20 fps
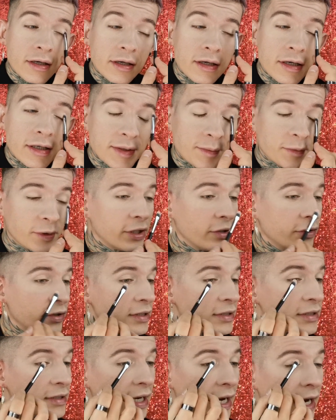because I'm
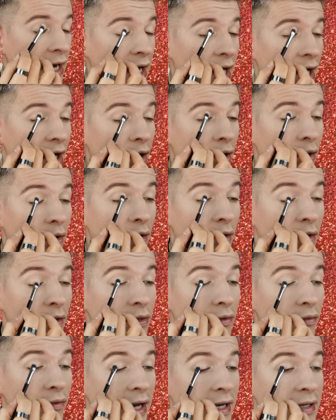curious how
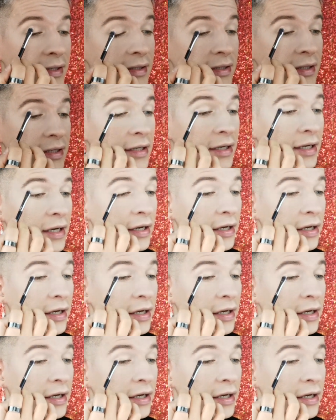the rest